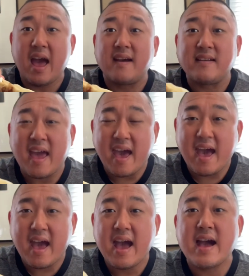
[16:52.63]

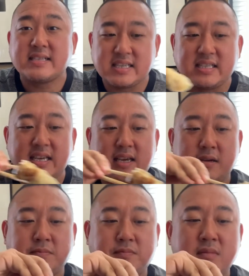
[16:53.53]
Nasty.
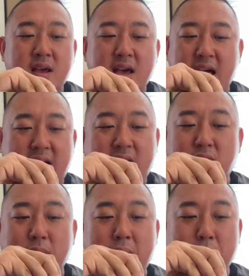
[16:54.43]
And I
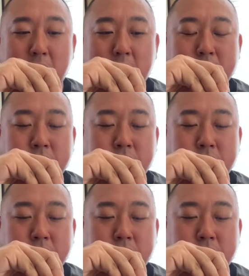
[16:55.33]
remember it.